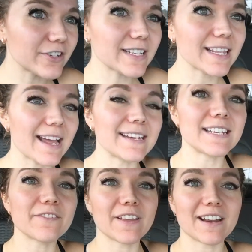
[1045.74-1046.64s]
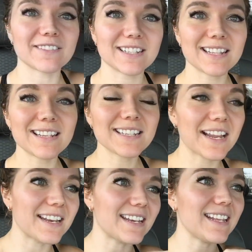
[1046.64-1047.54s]
Just the idea of that, I was like, that's
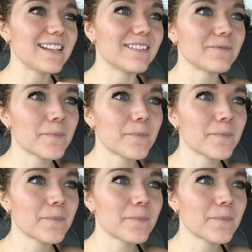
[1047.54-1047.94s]
kind of neat.